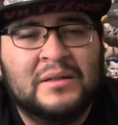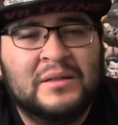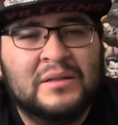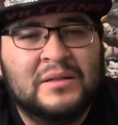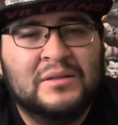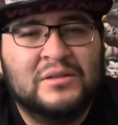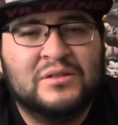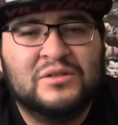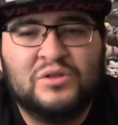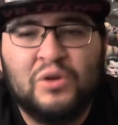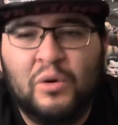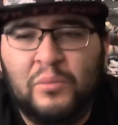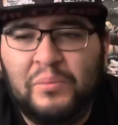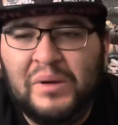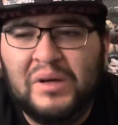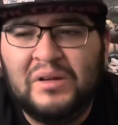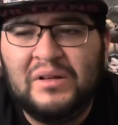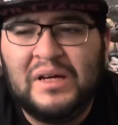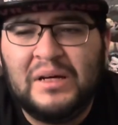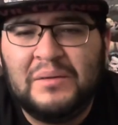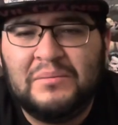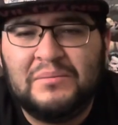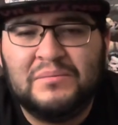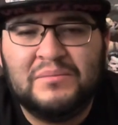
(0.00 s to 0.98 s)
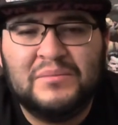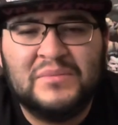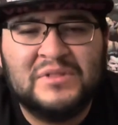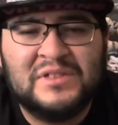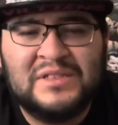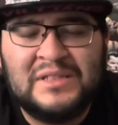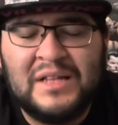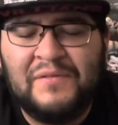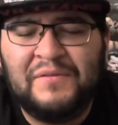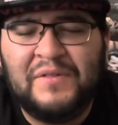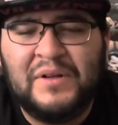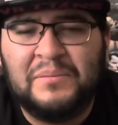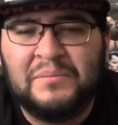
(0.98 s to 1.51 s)
There's no build up. There's
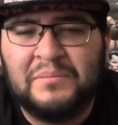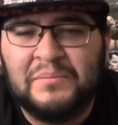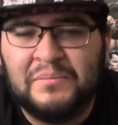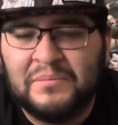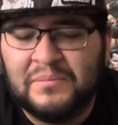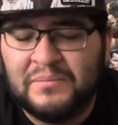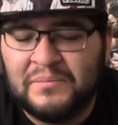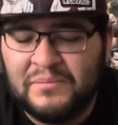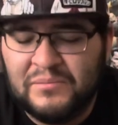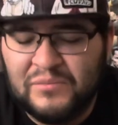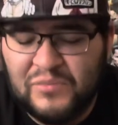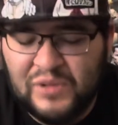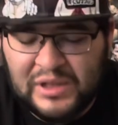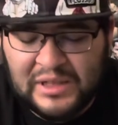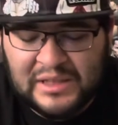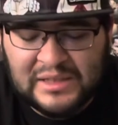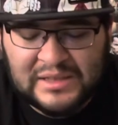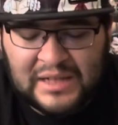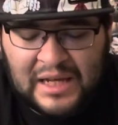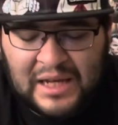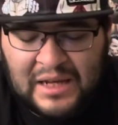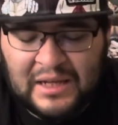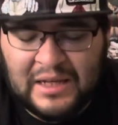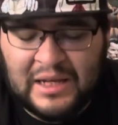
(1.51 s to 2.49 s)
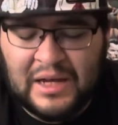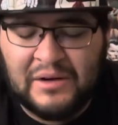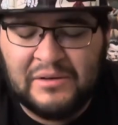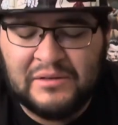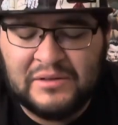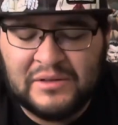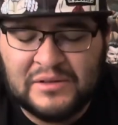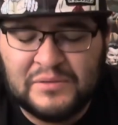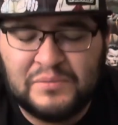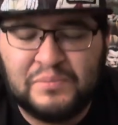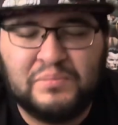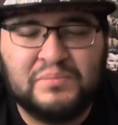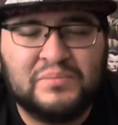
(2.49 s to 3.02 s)
nothing. We're just getting
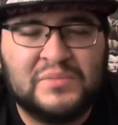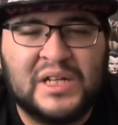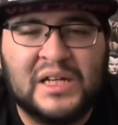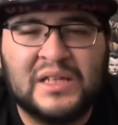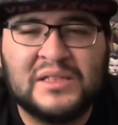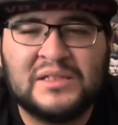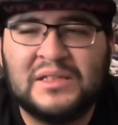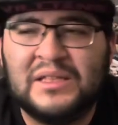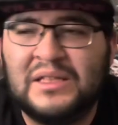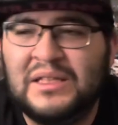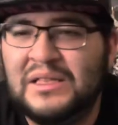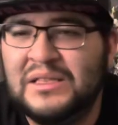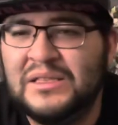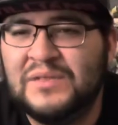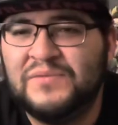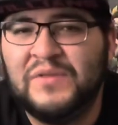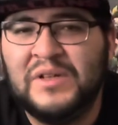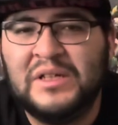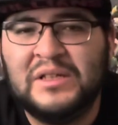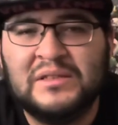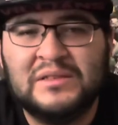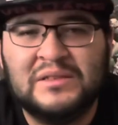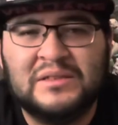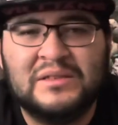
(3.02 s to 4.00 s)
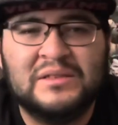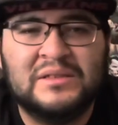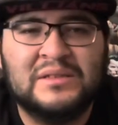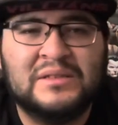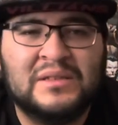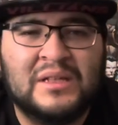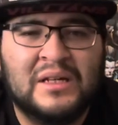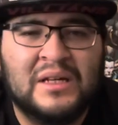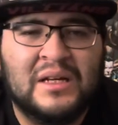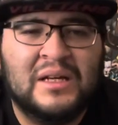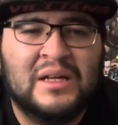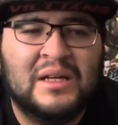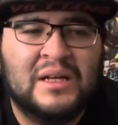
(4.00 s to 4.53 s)
characters dusting these villains
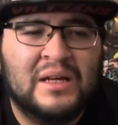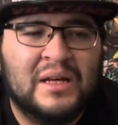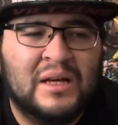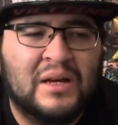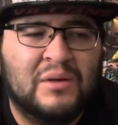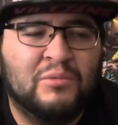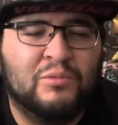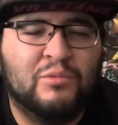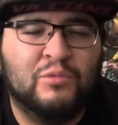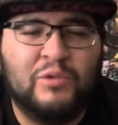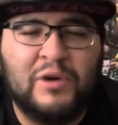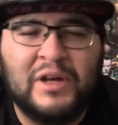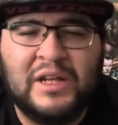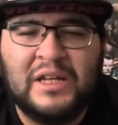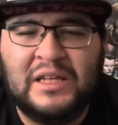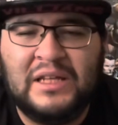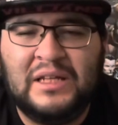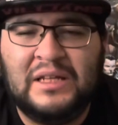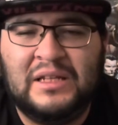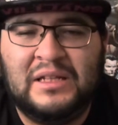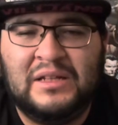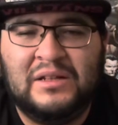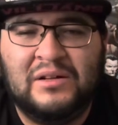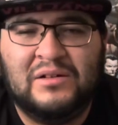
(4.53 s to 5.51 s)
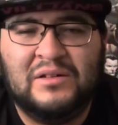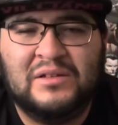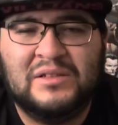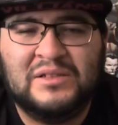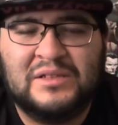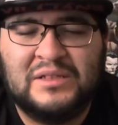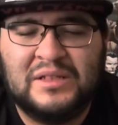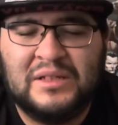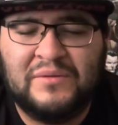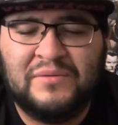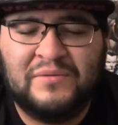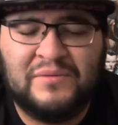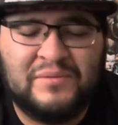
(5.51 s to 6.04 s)
and winning and all that
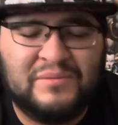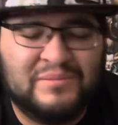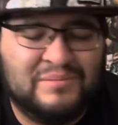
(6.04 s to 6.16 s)
stuff